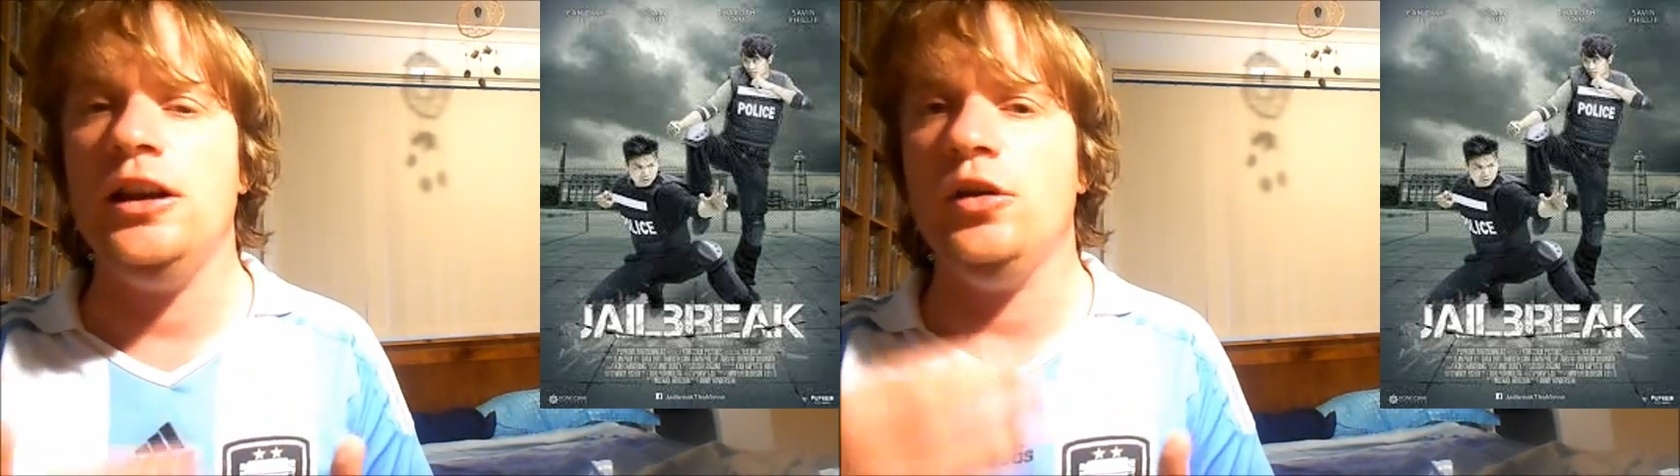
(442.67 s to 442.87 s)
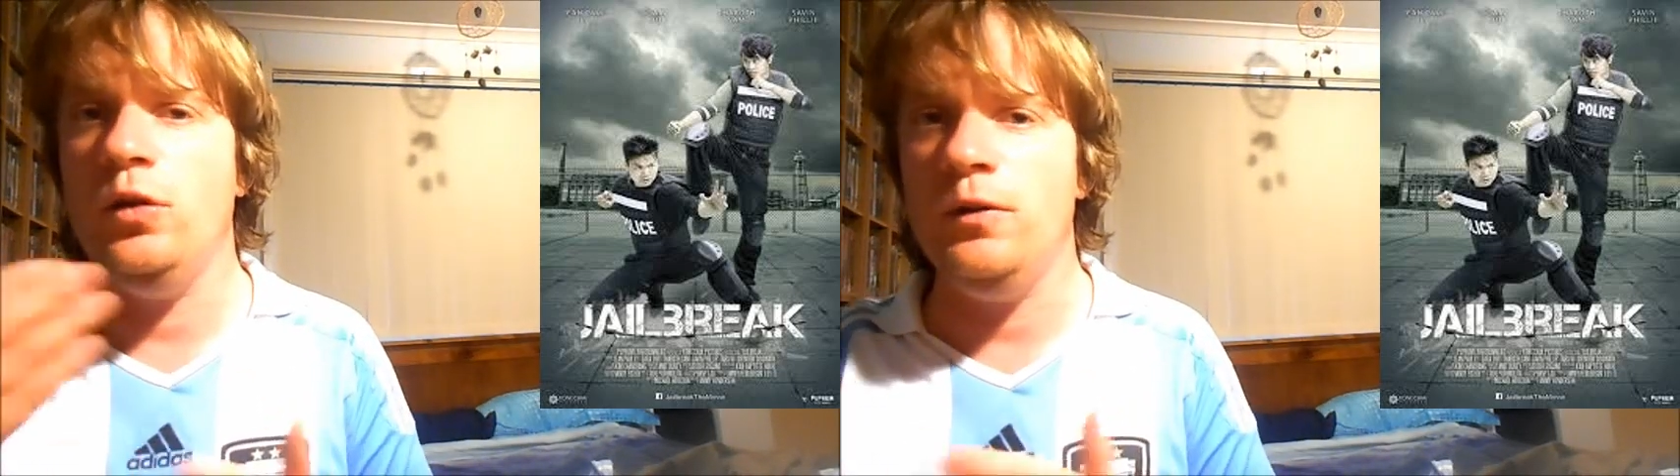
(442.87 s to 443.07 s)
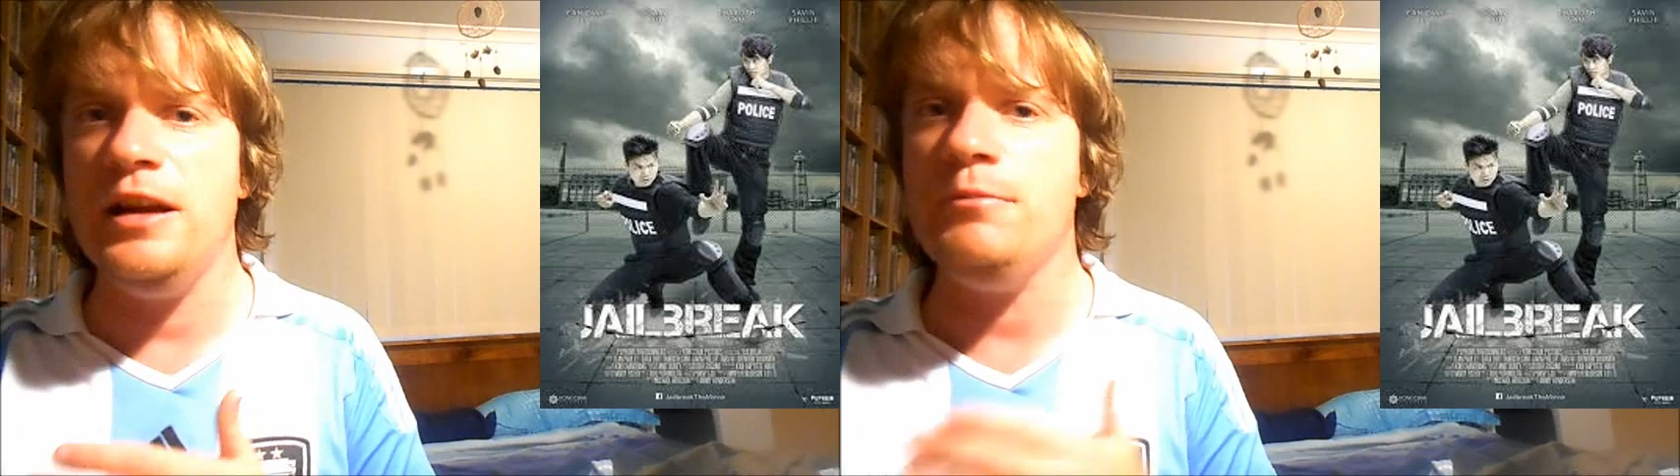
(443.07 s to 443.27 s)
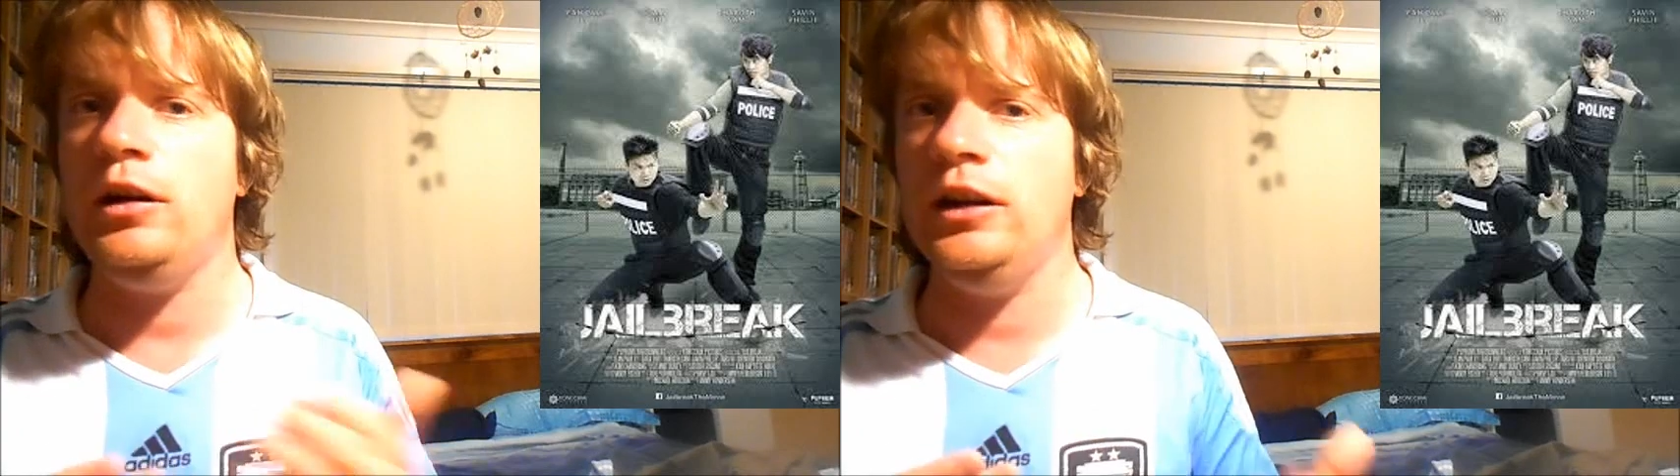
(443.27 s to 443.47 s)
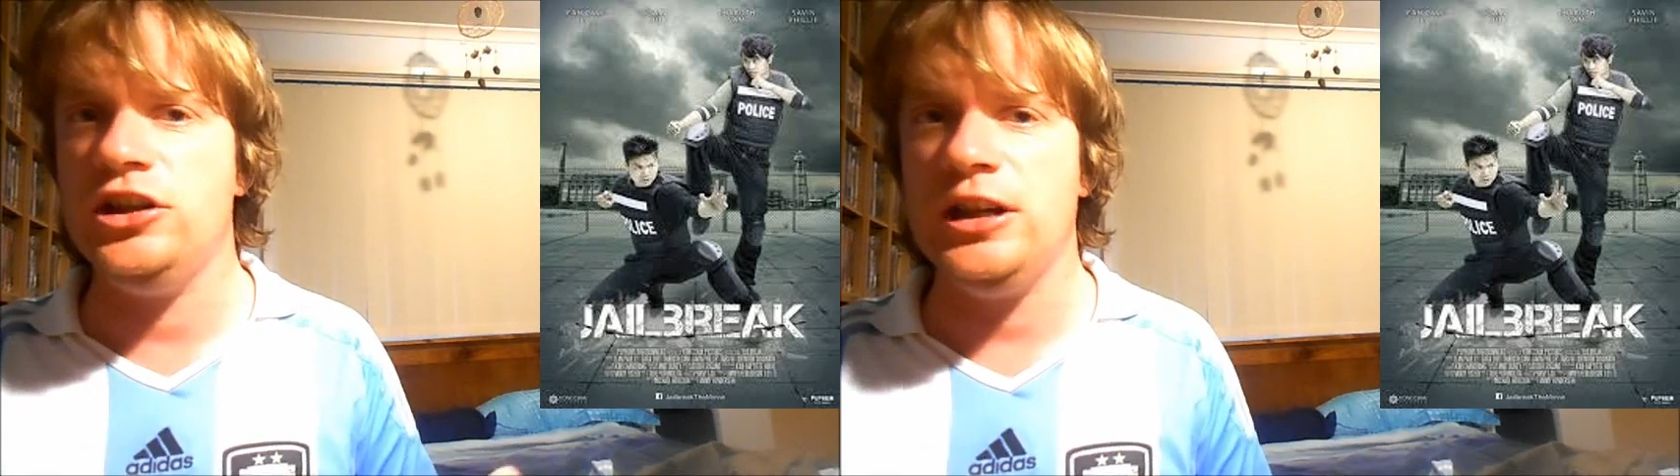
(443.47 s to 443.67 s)
It could have been
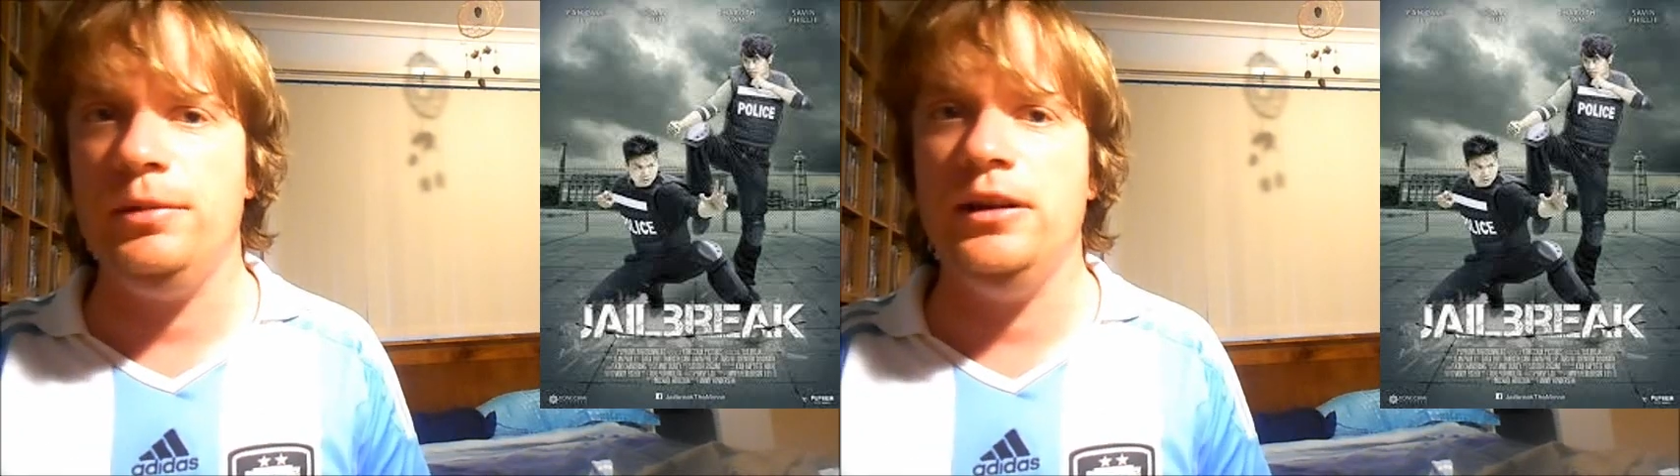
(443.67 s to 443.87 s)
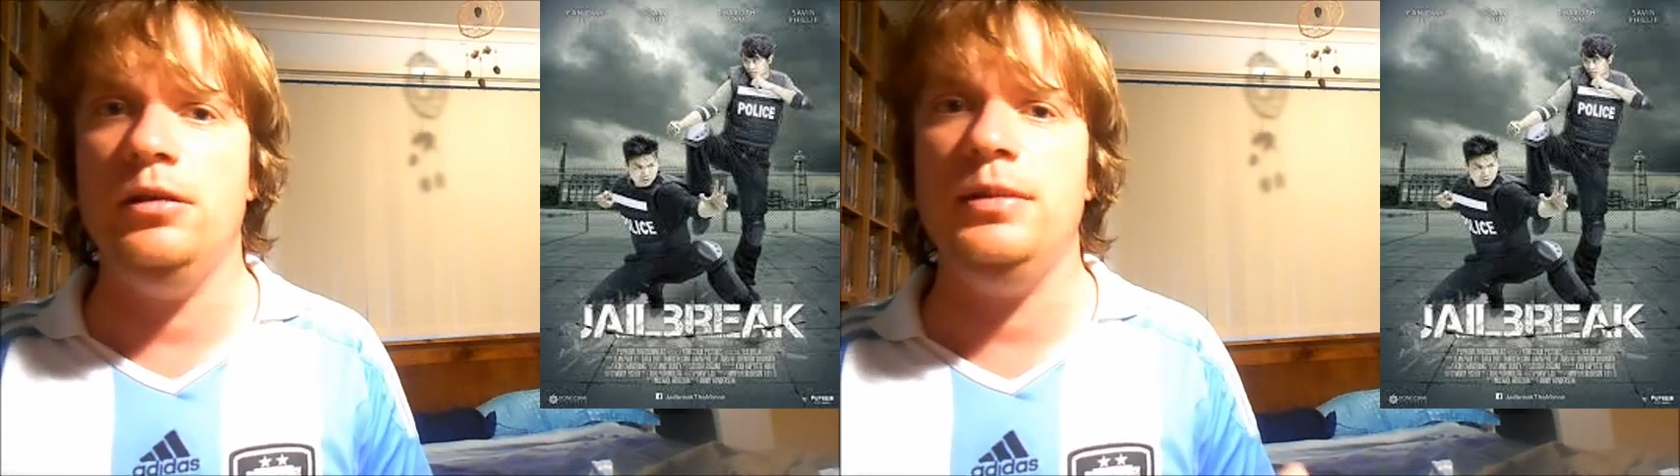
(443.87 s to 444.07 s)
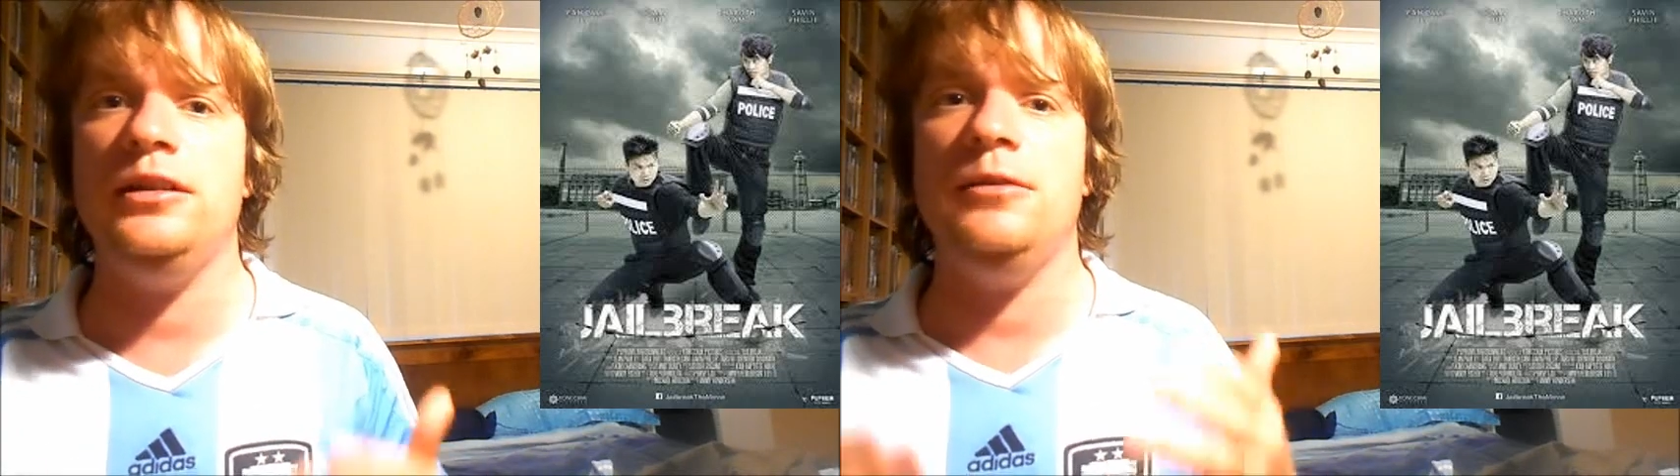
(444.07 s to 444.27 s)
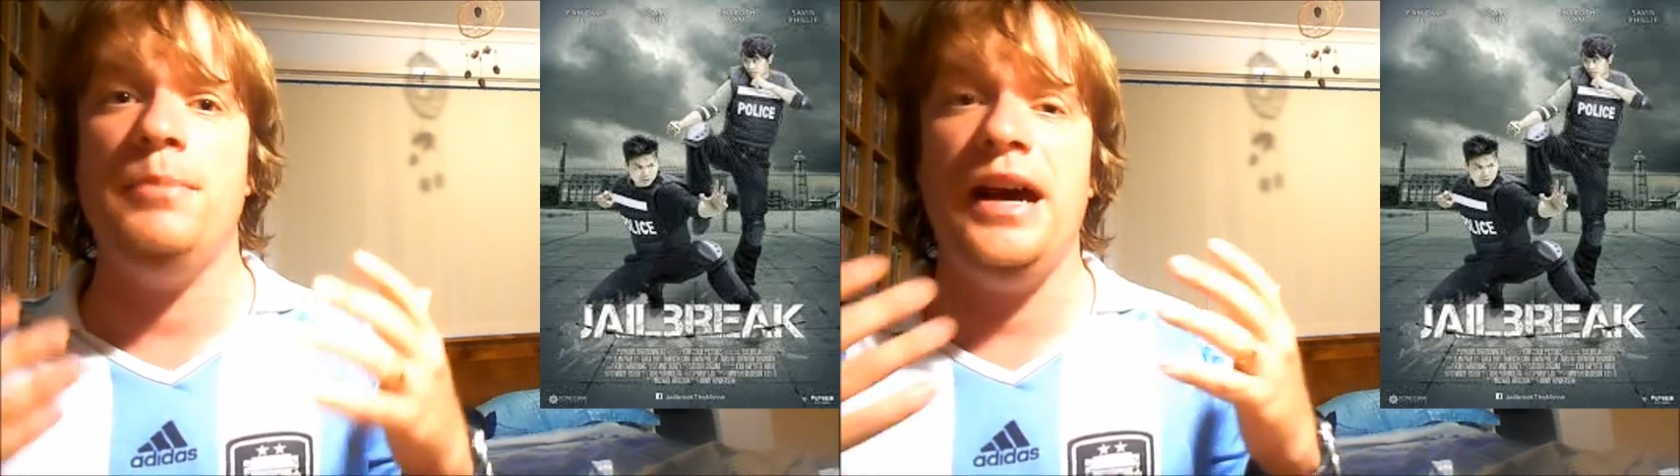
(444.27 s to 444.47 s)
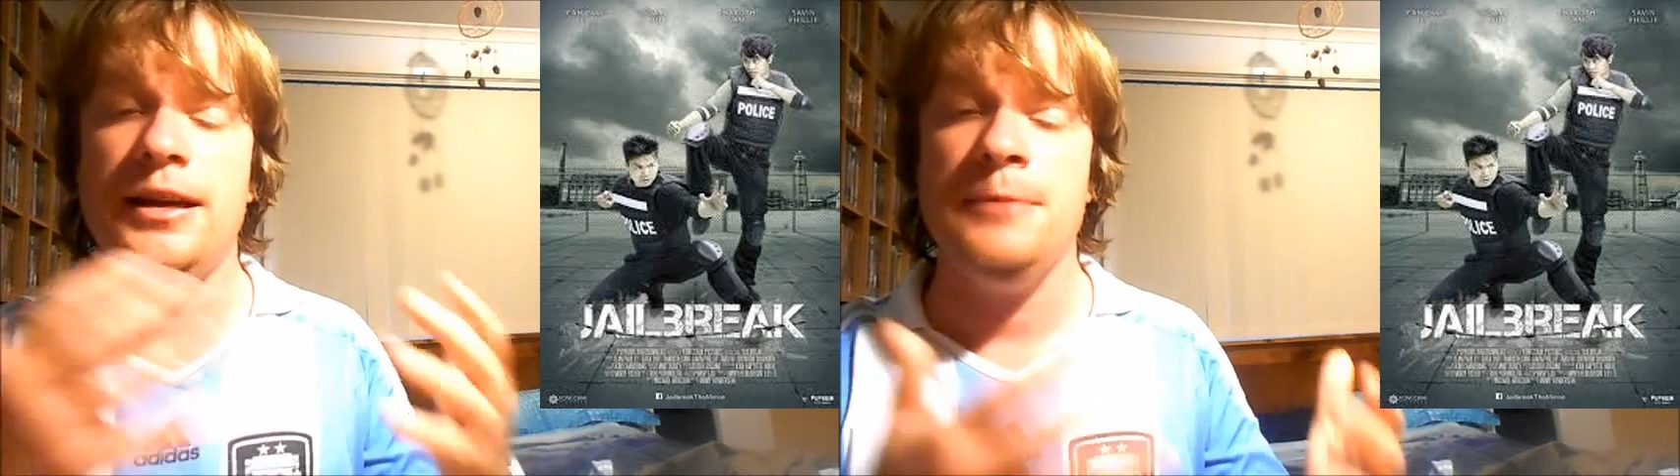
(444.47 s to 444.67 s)
polished up a little bit to
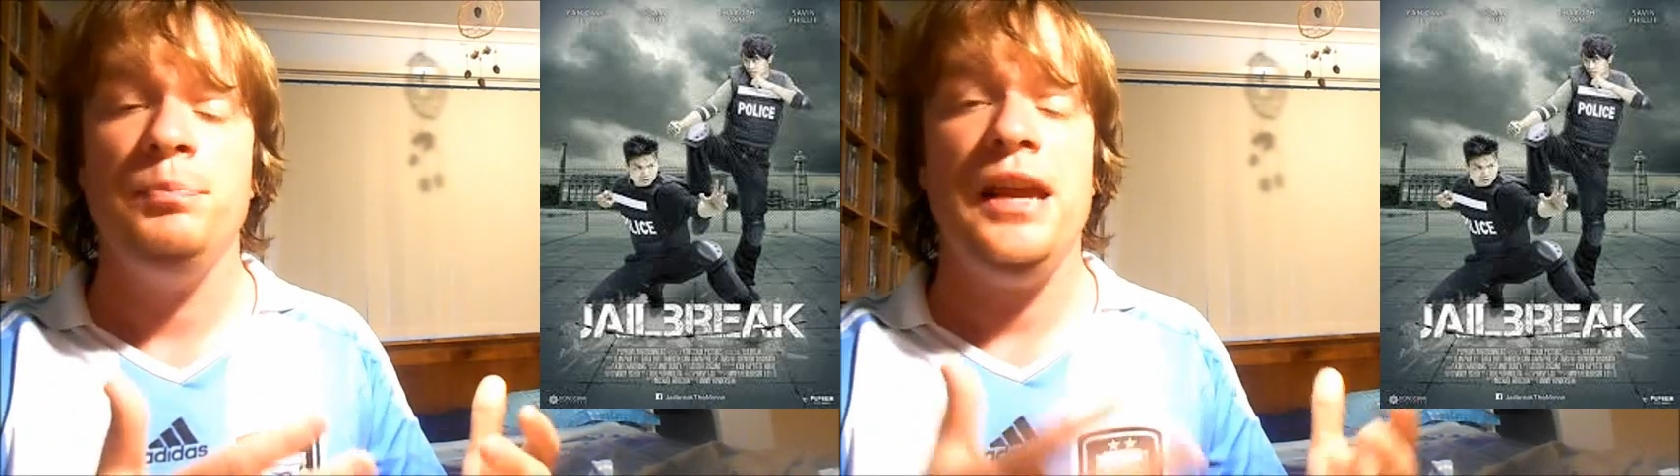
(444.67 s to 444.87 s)
make